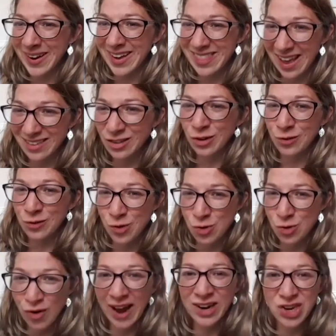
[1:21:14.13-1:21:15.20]
and that sort of
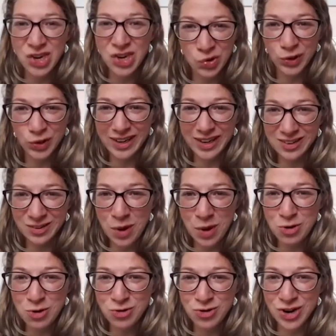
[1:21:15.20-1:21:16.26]
gradual
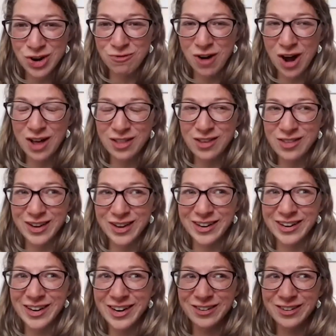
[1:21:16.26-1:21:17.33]
exposure rather
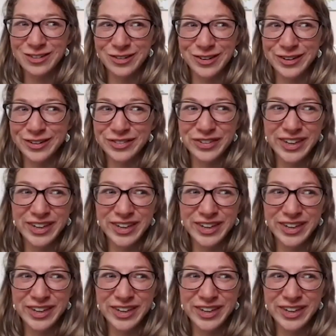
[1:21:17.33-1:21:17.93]
than sort of